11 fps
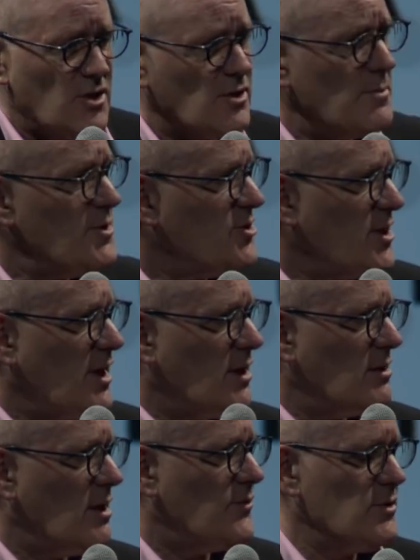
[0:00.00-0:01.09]
So let me
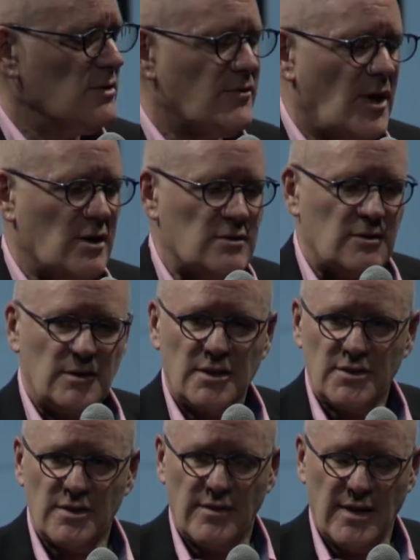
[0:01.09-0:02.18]
share a few of our
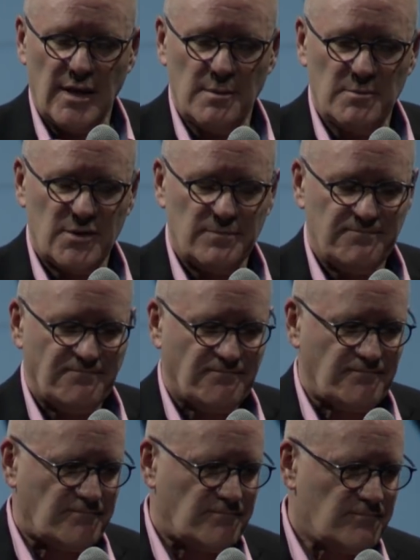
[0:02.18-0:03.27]
learnings and themes.
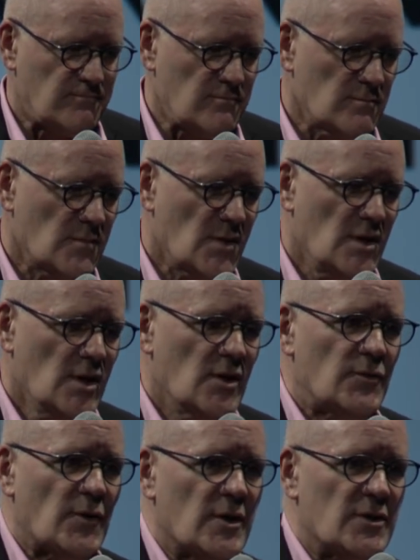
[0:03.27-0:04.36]

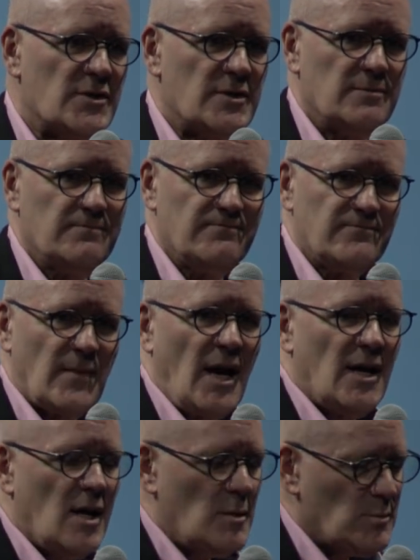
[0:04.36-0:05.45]
First,
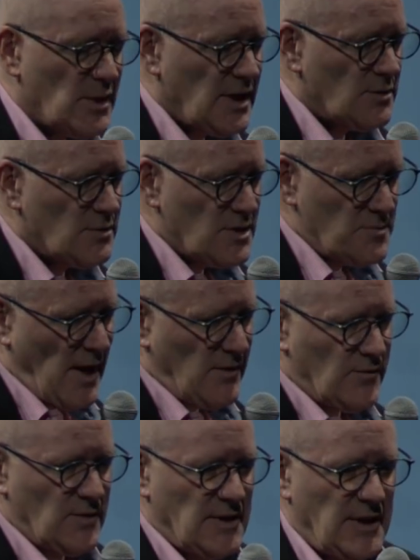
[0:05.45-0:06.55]
I humbly and
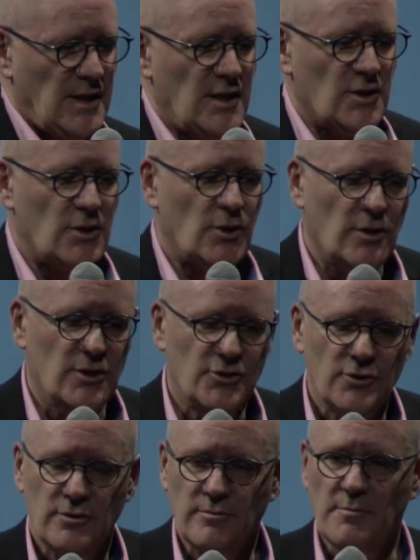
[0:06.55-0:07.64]
respectfully
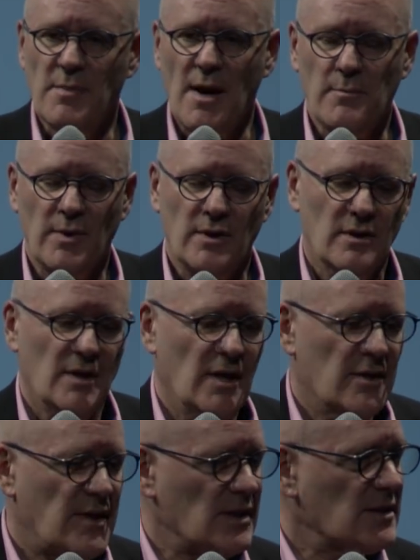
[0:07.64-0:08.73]
encourage you to remember
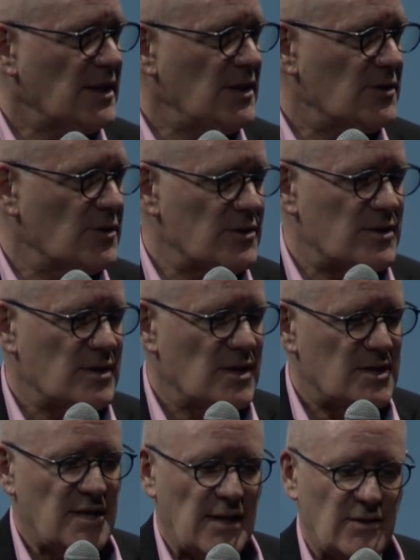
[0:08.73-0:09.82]
that leaders
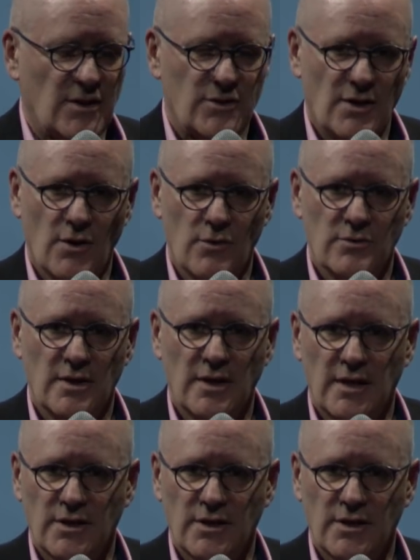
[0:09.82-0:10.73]
set the tone